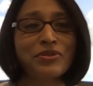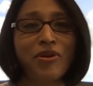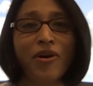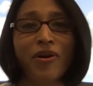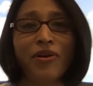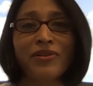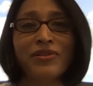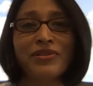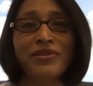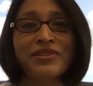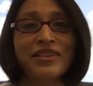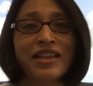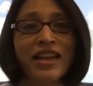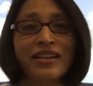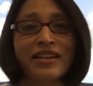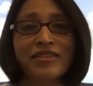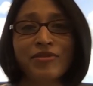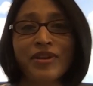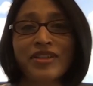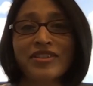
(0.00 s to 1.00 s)
calls
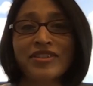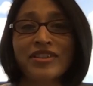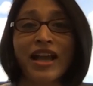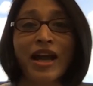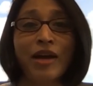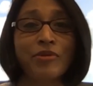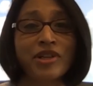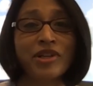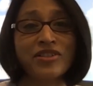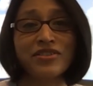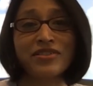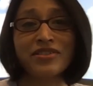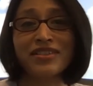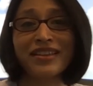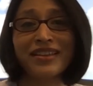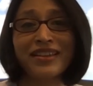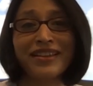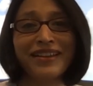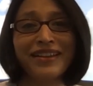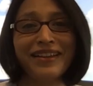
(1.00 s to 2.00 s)
at crazy hours
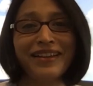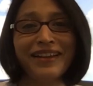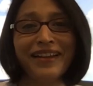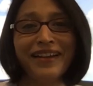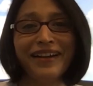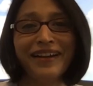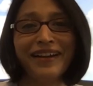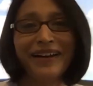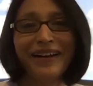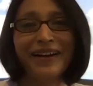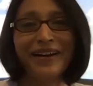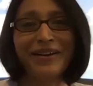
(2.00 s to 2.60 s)
uh,